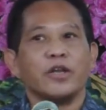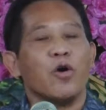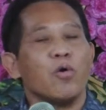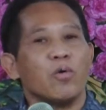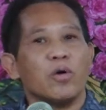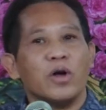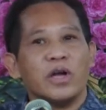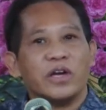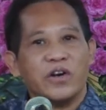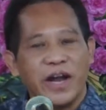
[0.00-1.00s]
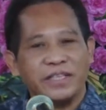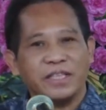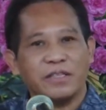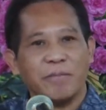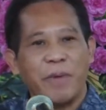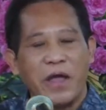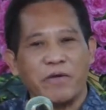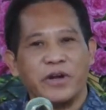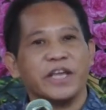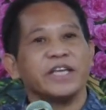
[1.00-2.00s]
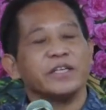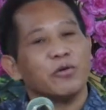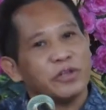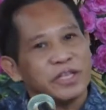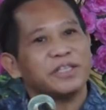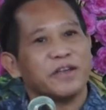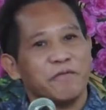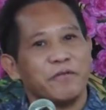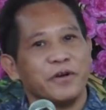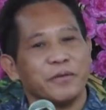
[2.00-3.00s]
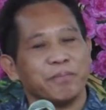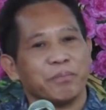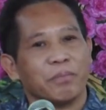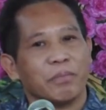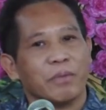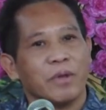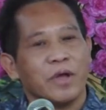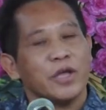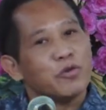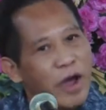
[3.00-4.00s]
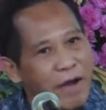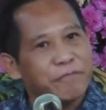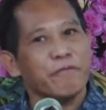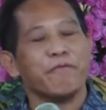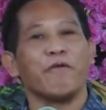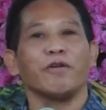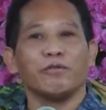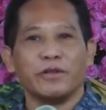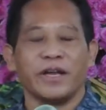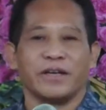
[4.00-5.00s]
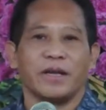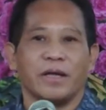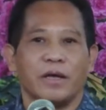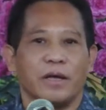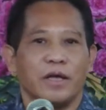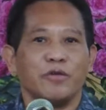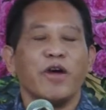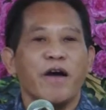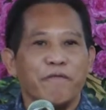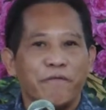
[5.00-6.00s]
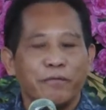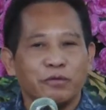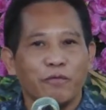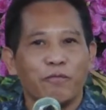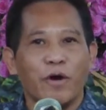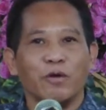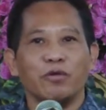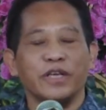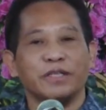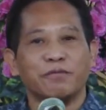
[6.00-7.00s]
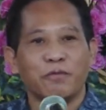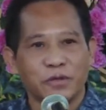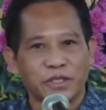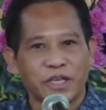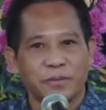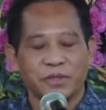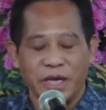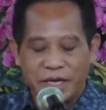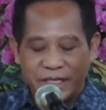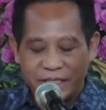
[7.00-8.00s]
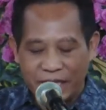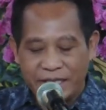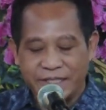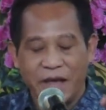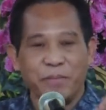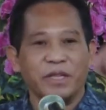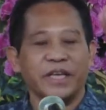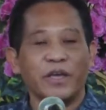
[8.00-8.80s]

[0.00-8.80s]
No, Christ is the pioneer. He already suffered. You have to follow that. You have to follow his footsteps, his example.